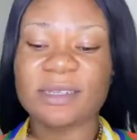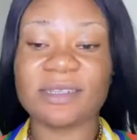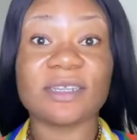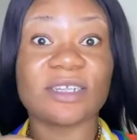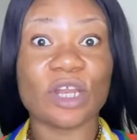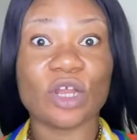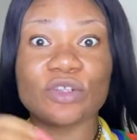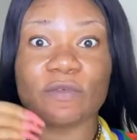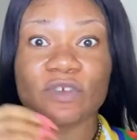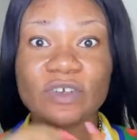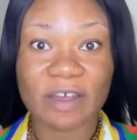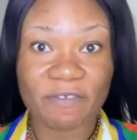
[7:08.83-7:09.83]
there's a lot of
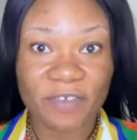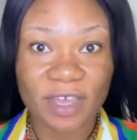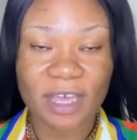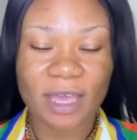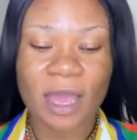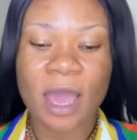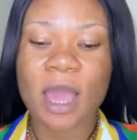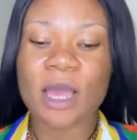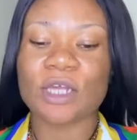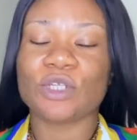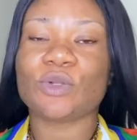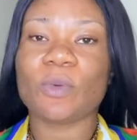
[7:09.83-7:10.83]
traffic,
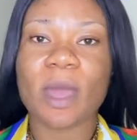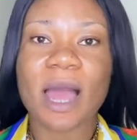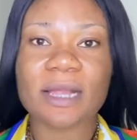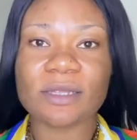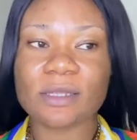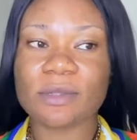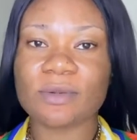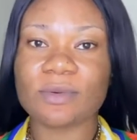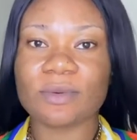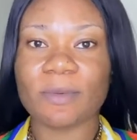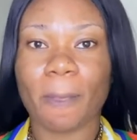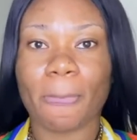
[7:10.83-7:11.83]
so we had
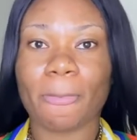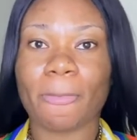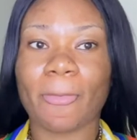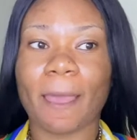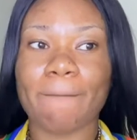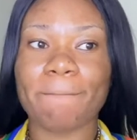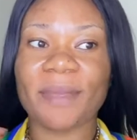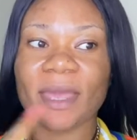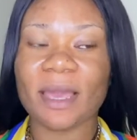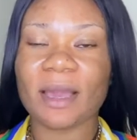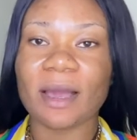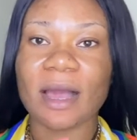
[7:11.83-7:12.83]
to
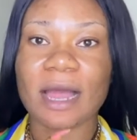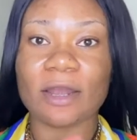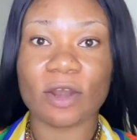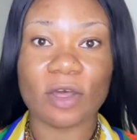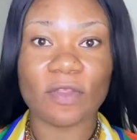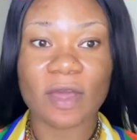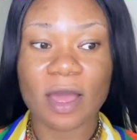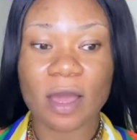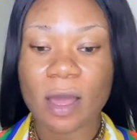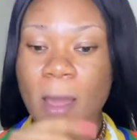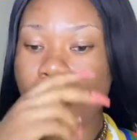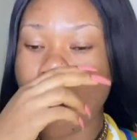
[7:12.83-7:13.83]
pick another
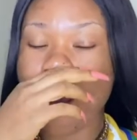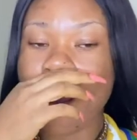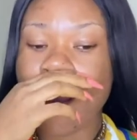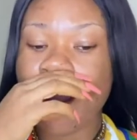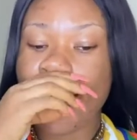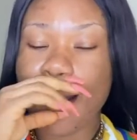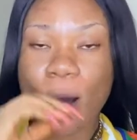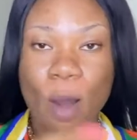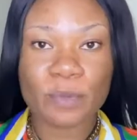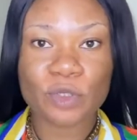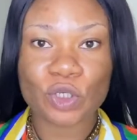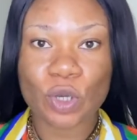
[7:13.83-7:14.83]

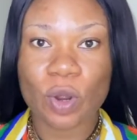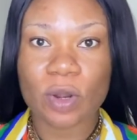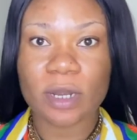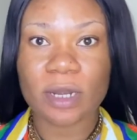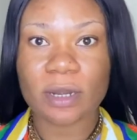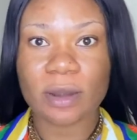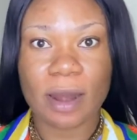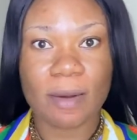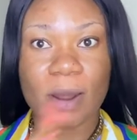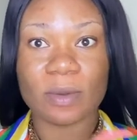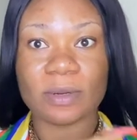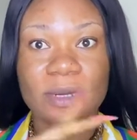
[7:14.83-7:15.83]
option
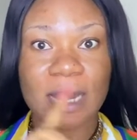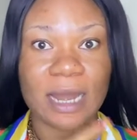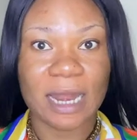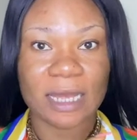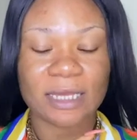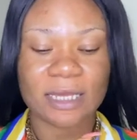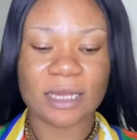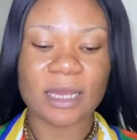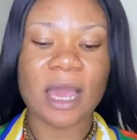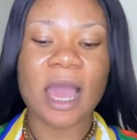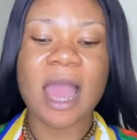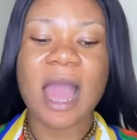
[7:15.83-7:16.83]
around Lekki.
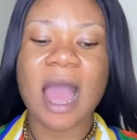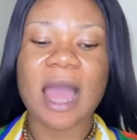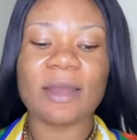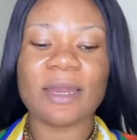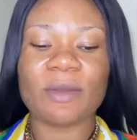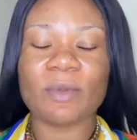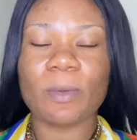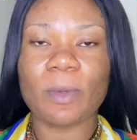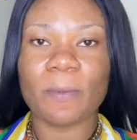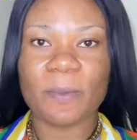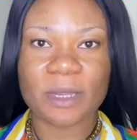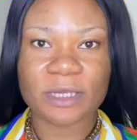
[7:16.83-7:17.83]
And then when we
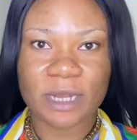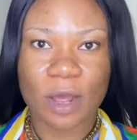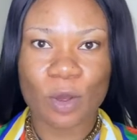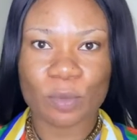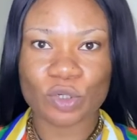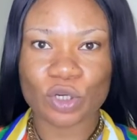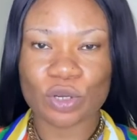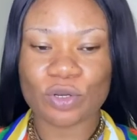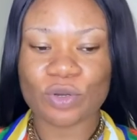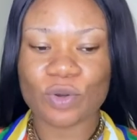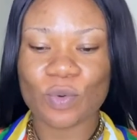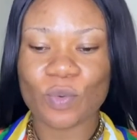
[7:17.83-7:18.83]
picked that
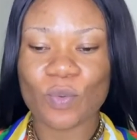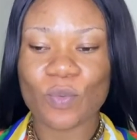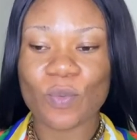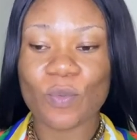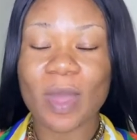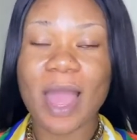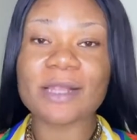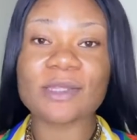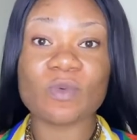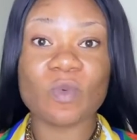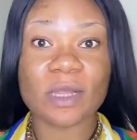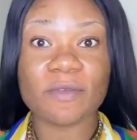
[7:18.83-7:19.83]
option, we had
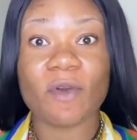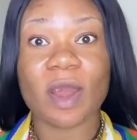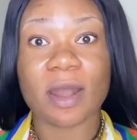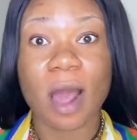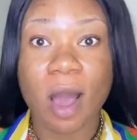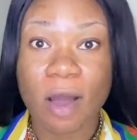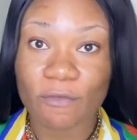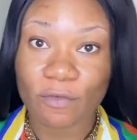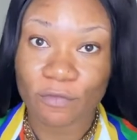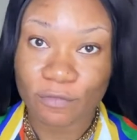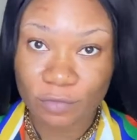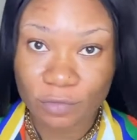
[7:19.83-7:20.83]
to wait for an hour for
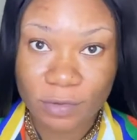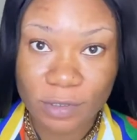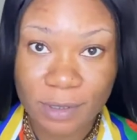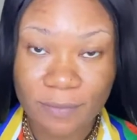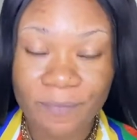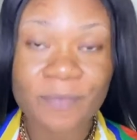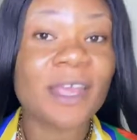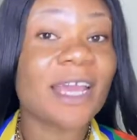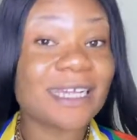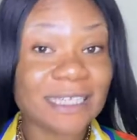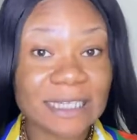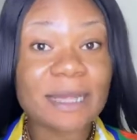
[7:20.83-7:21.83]
food.
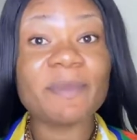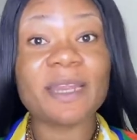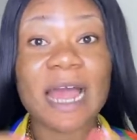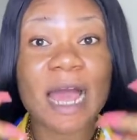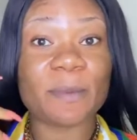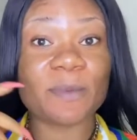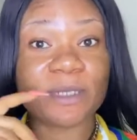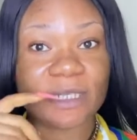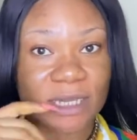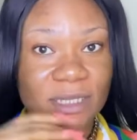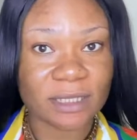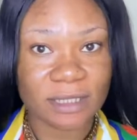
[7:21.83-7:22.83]
It's the same thing that happened
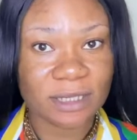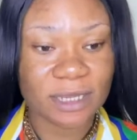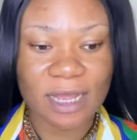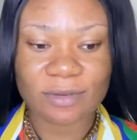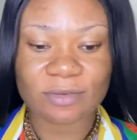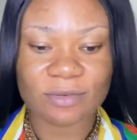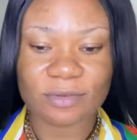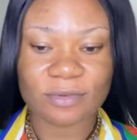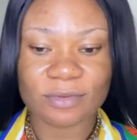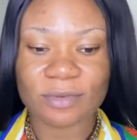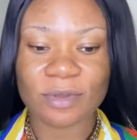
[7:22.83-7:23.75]
yesterday. I don't know.